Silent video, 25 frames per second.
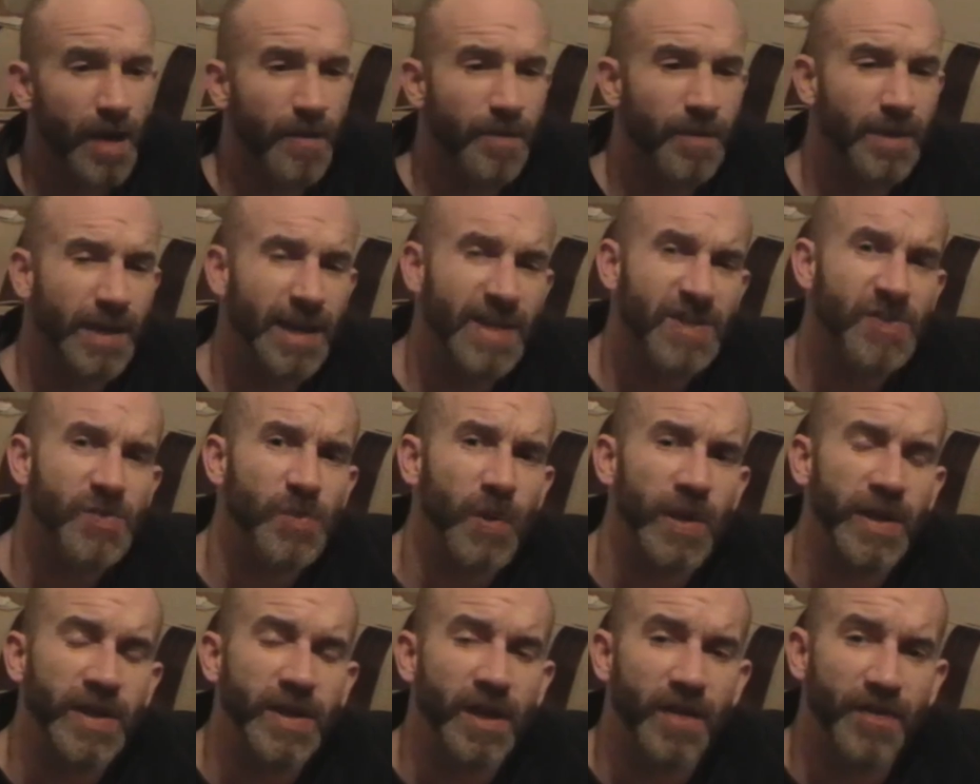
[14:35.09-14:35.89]
last
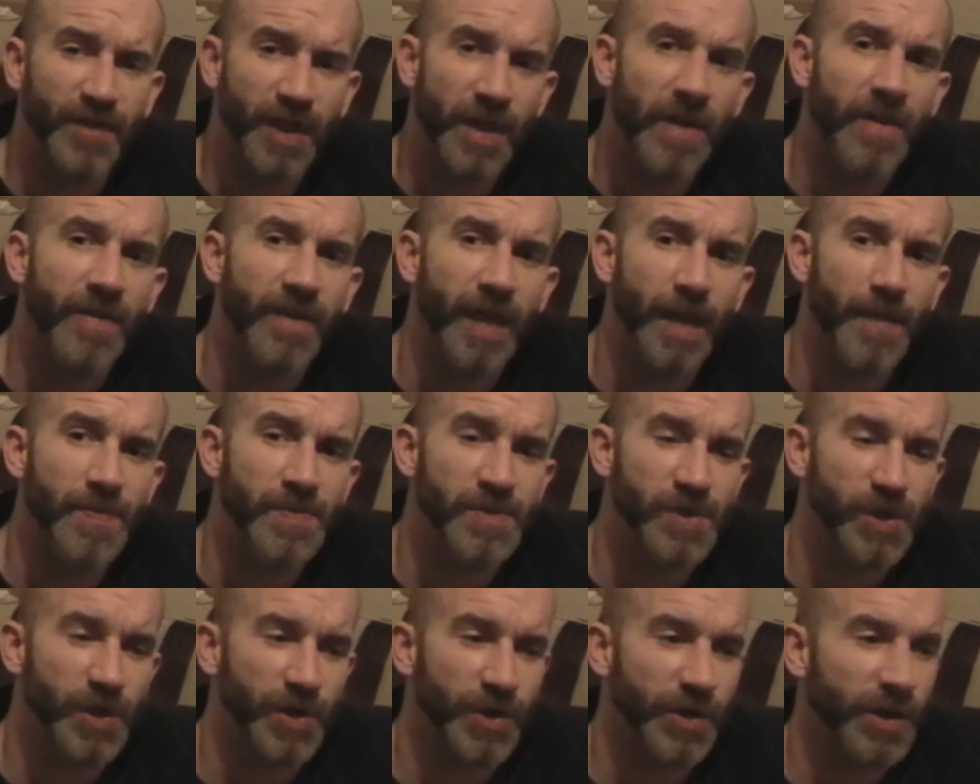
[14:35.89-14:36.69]
week at the end of the
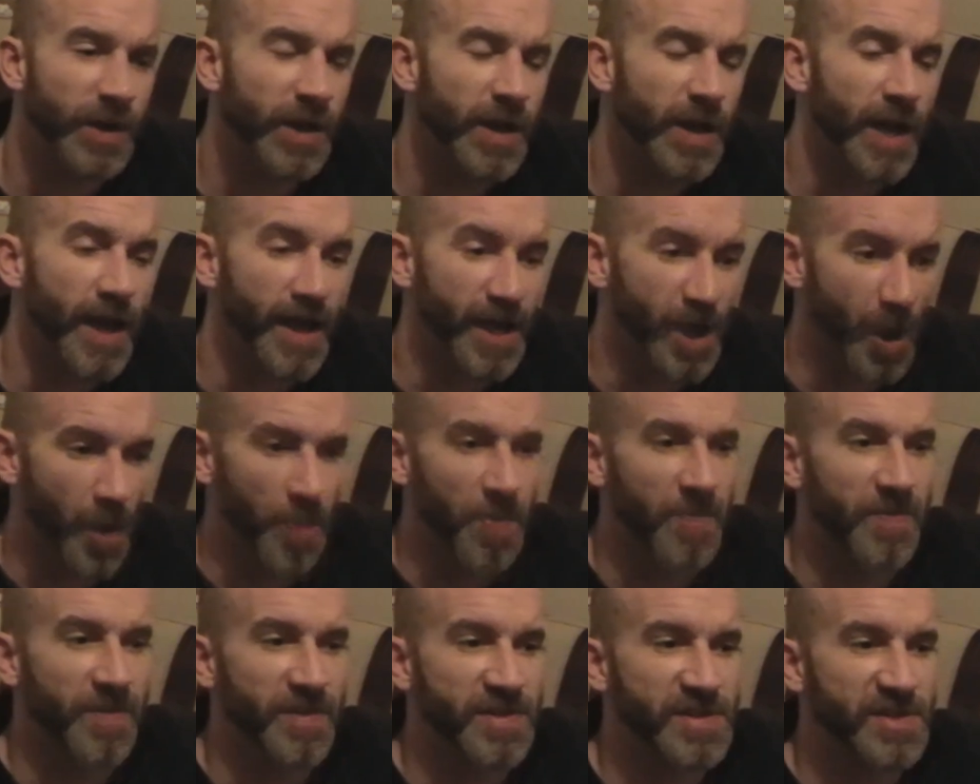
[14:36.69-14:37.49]
episode, he
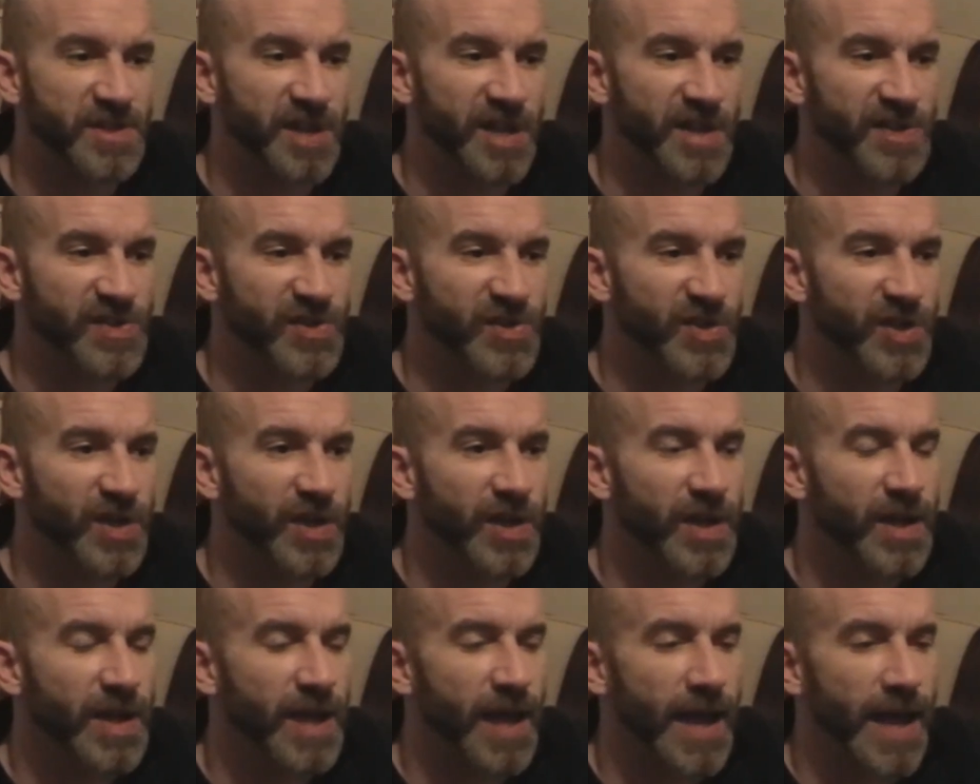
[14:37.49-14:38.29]
opened this disc
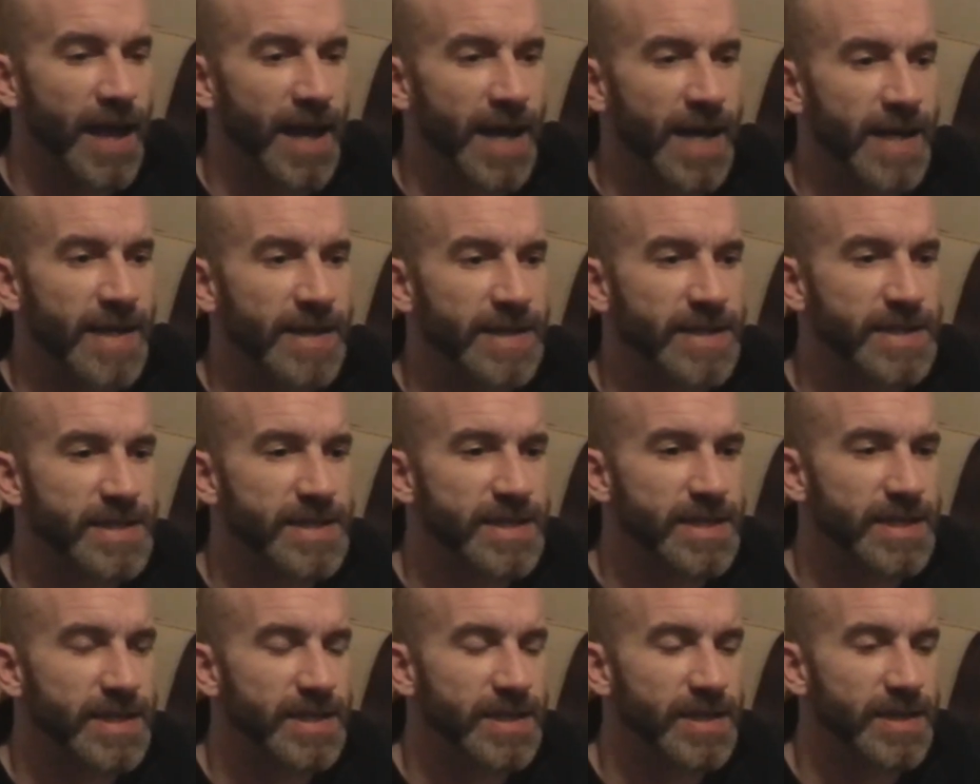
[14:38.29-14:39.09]
and
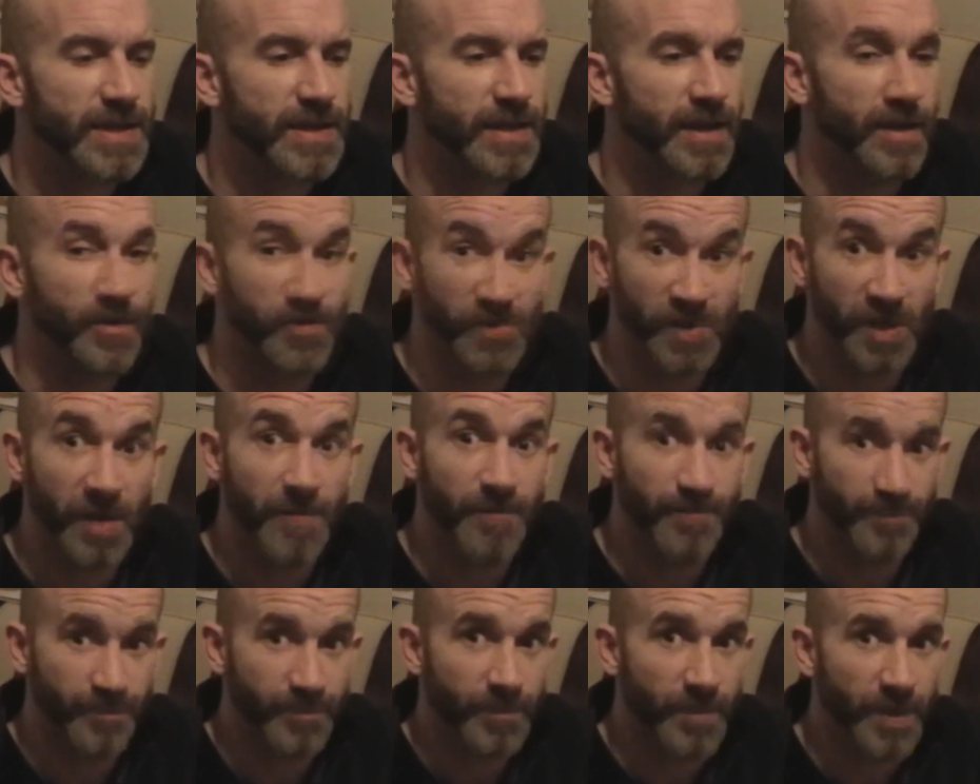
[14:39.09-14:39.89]
it was a
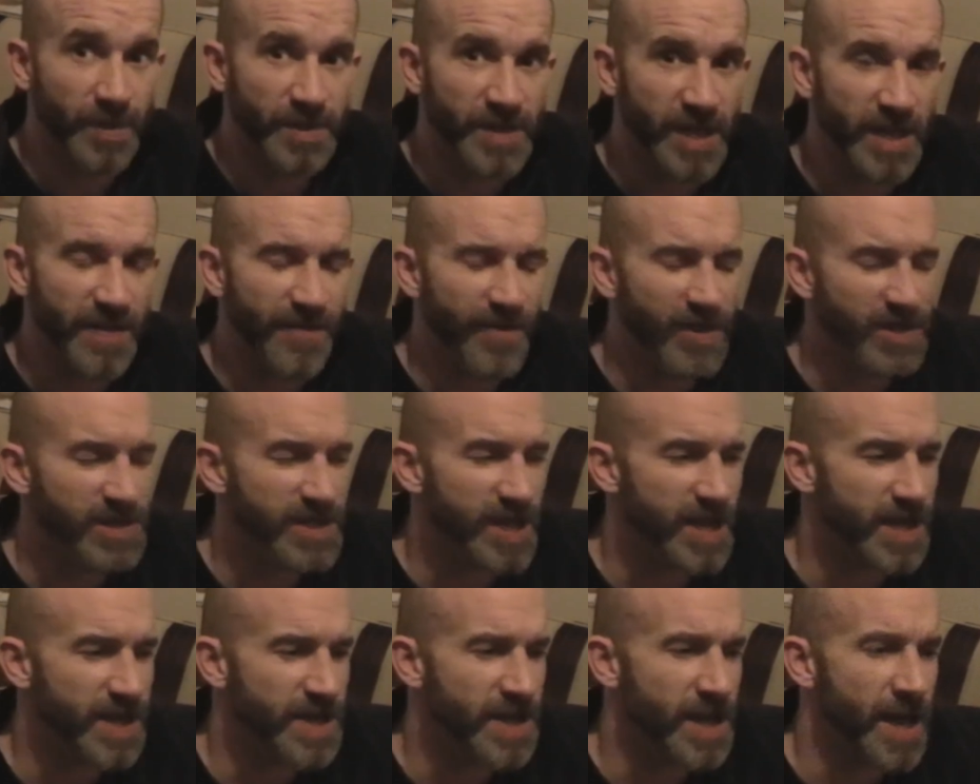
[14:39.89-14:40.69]

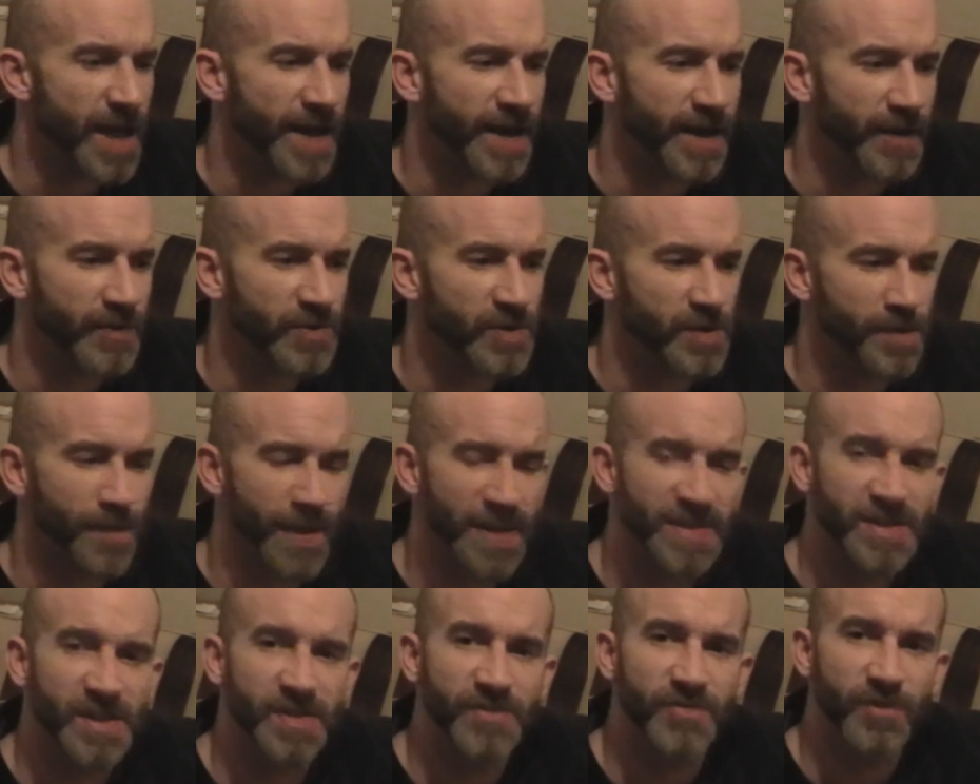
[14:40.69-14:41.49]
DVD, and it was a
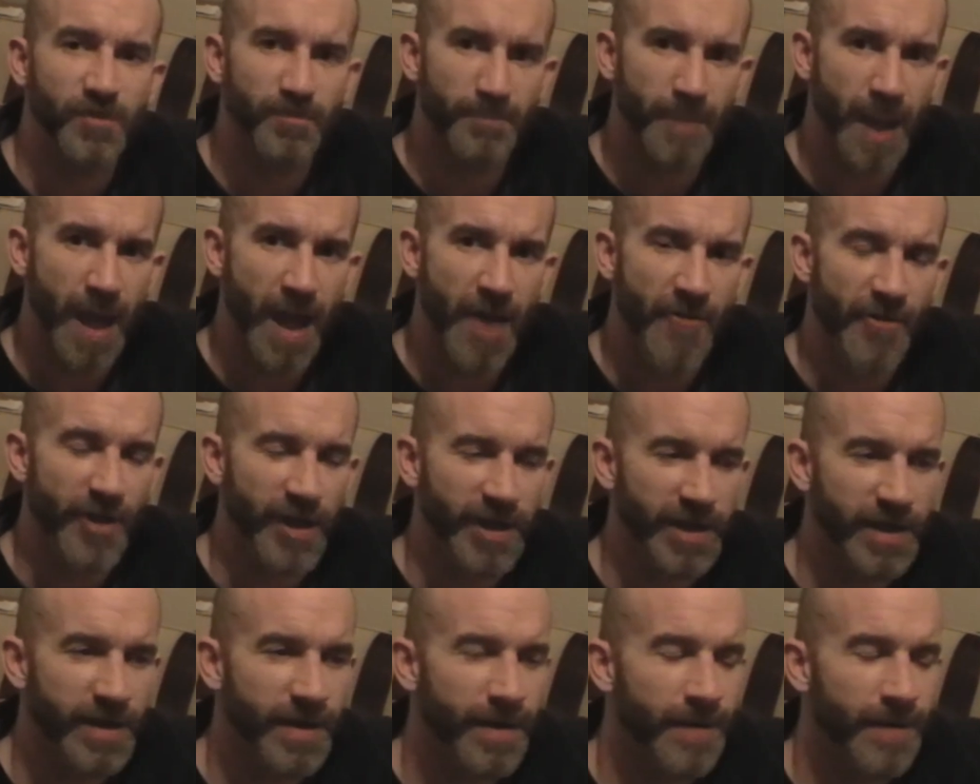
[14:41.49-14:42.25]
message from Mary.